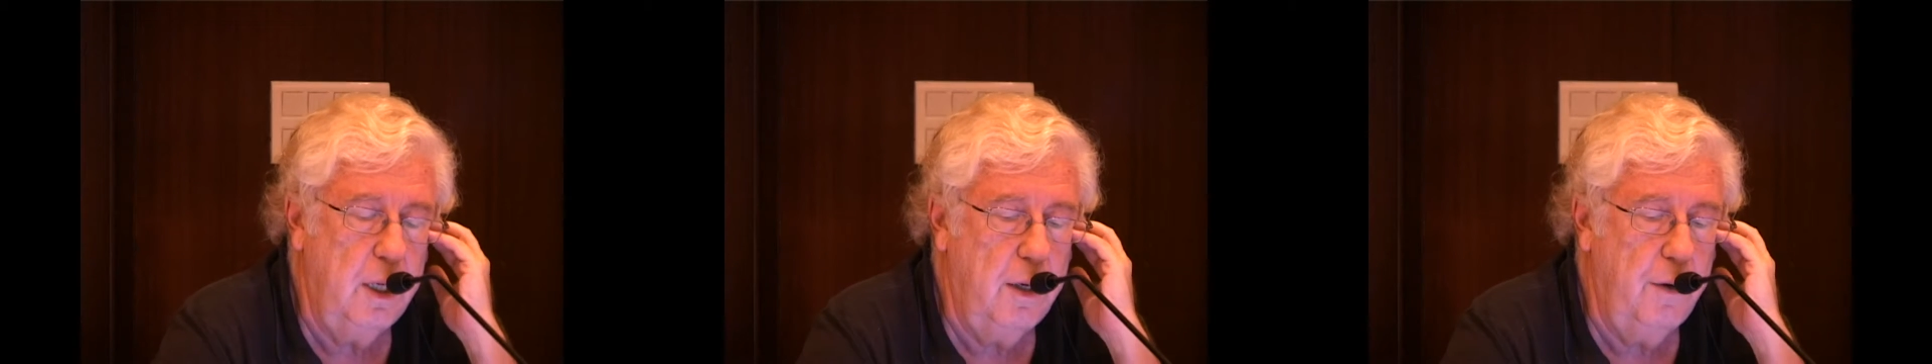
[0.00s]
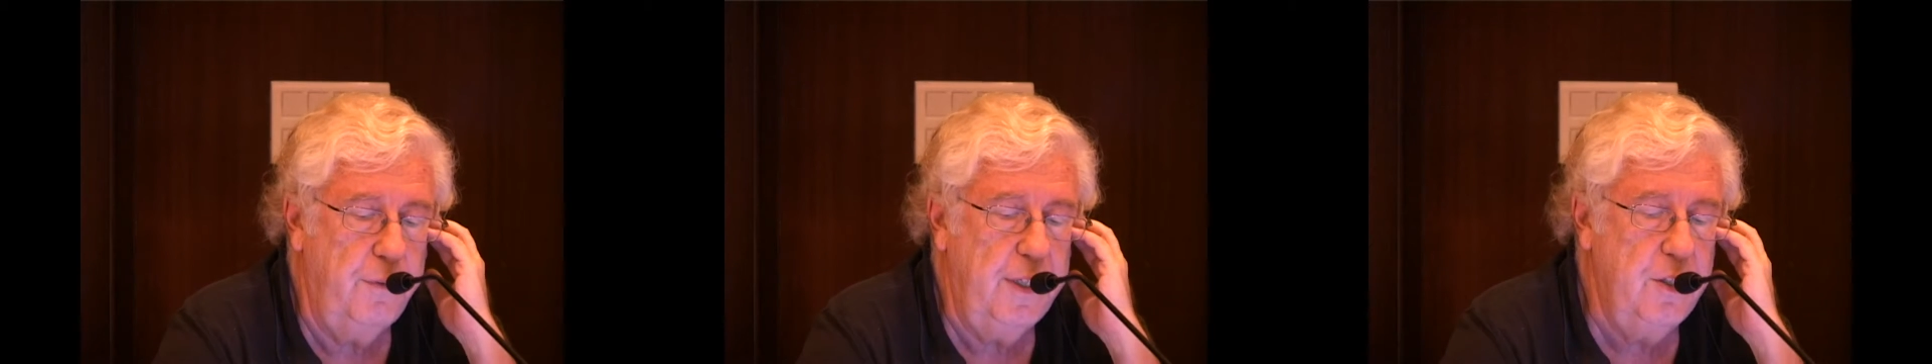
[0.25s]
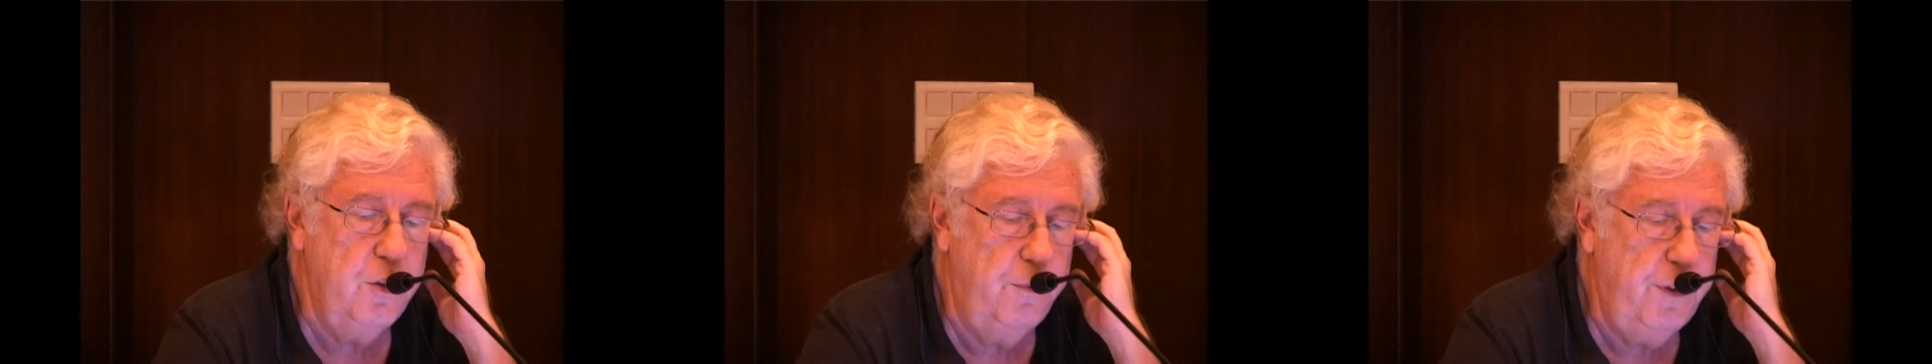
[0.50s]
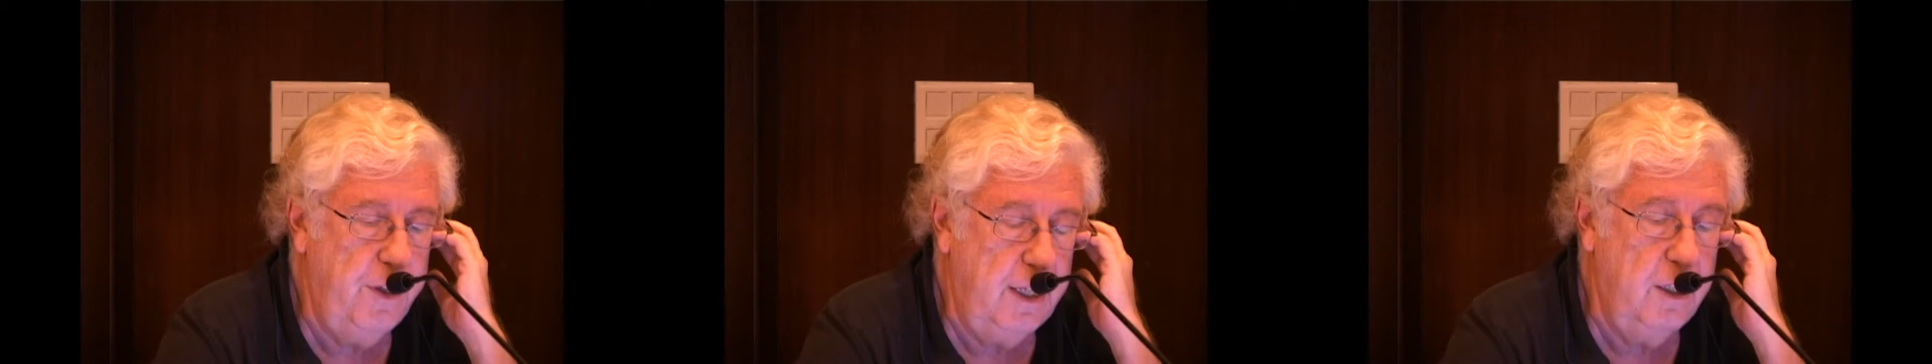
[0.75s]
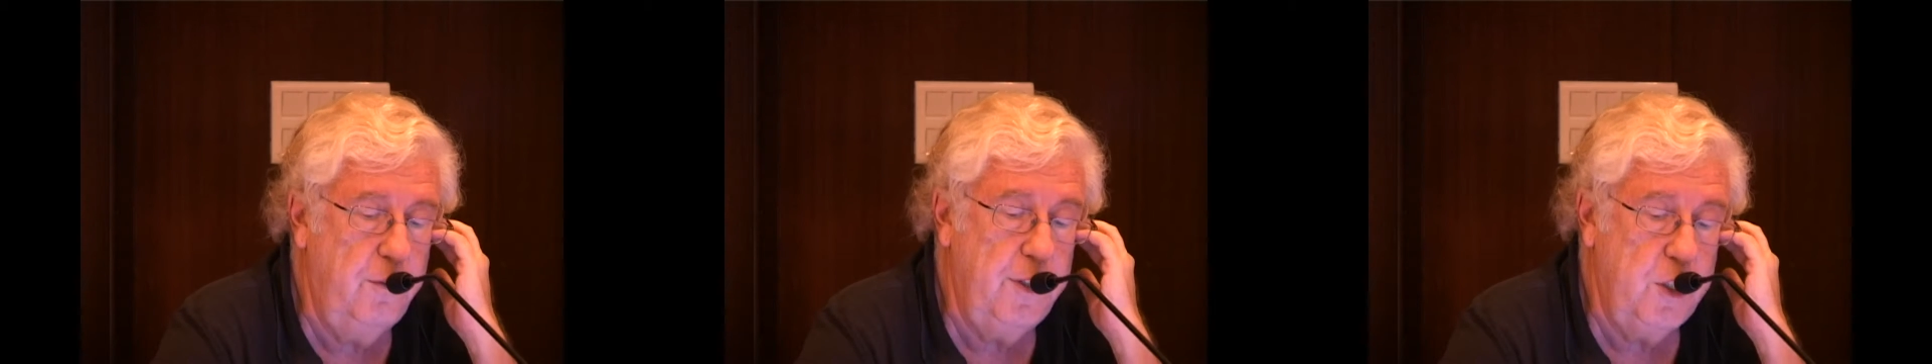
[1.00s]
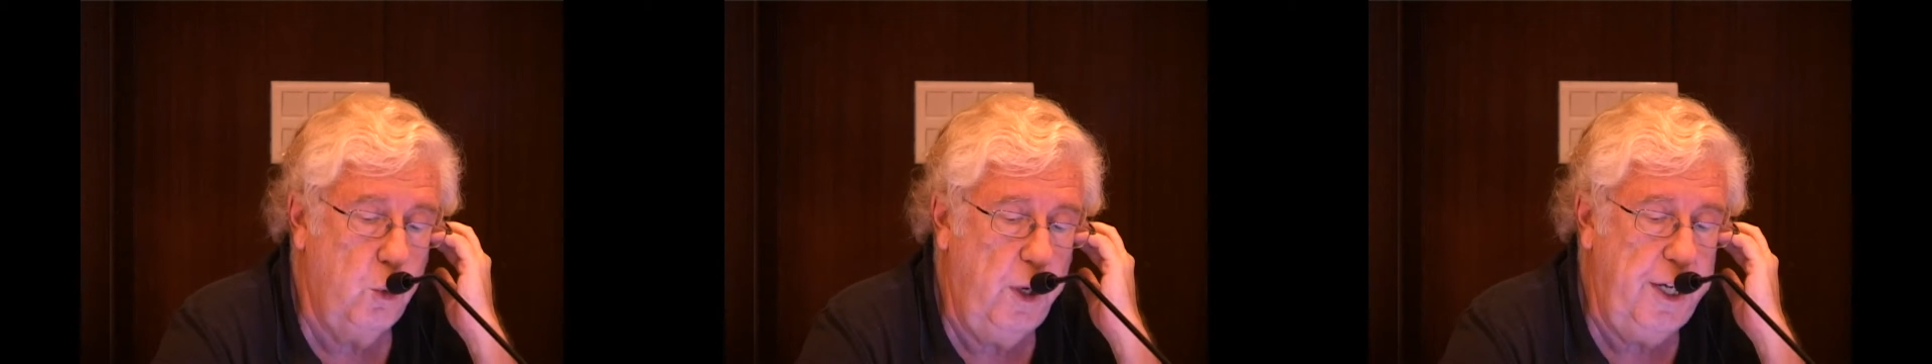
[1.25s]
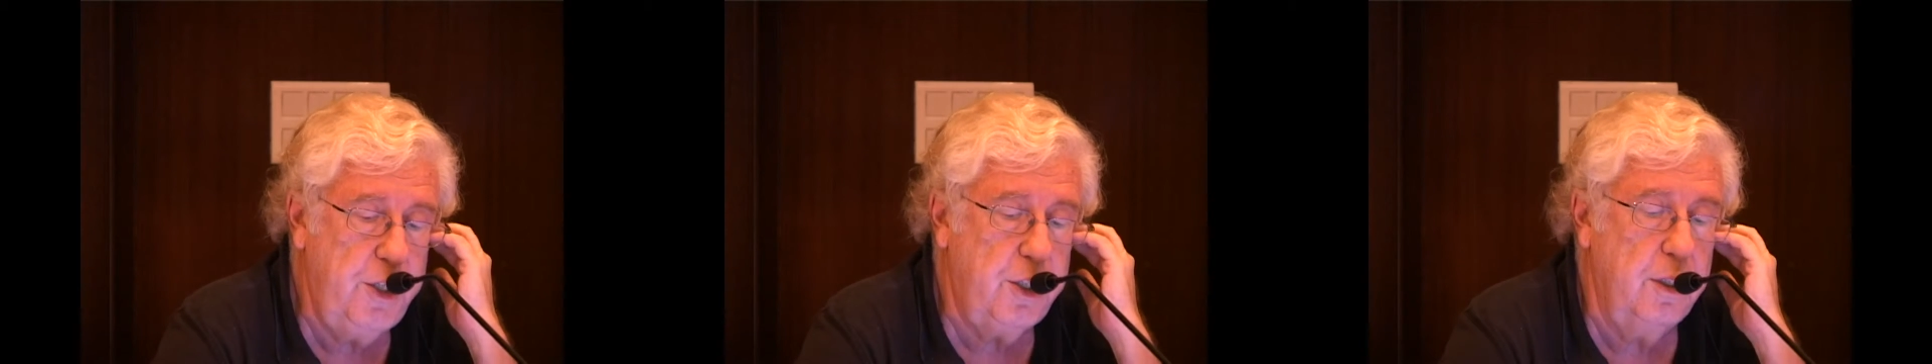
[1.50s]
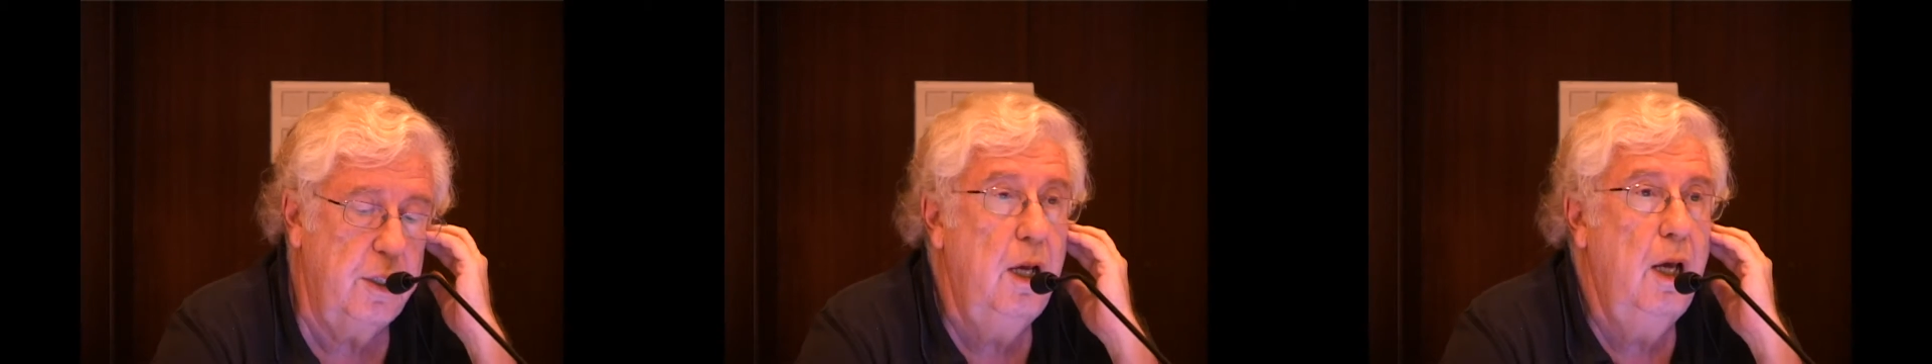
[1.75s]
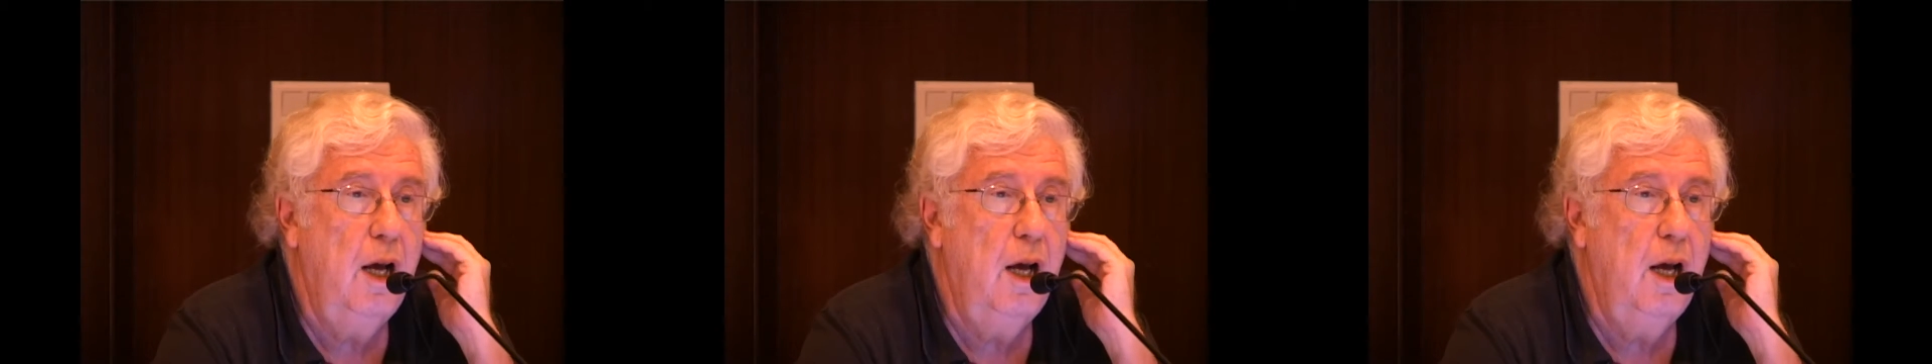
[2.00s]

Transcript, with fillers: of indivi individuation,